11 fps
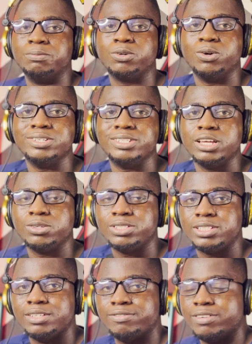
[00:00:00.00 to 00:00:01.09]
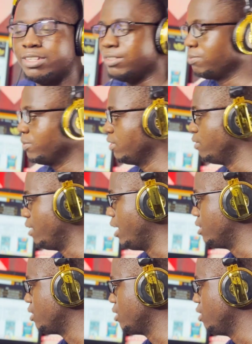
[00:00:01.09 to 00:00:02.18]
consecutively,
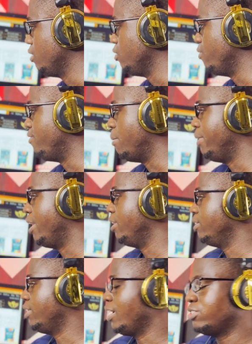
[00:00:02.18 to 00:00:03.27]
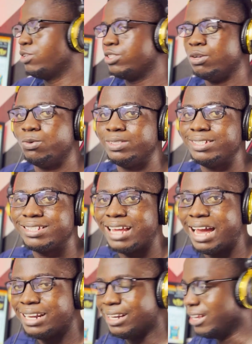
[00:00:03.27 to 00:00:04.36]
right? You familiarize yourself with these
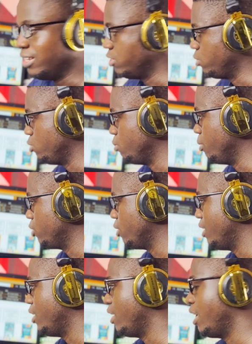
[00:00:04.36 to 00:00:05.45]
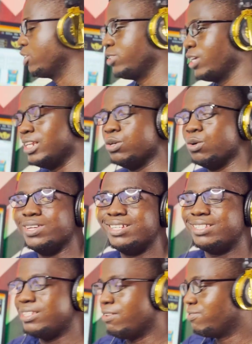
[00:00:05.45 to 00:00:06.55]
guidelines to make sure that you're actually on the
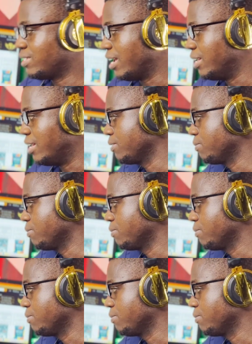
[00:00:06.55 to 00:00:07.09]
safe side,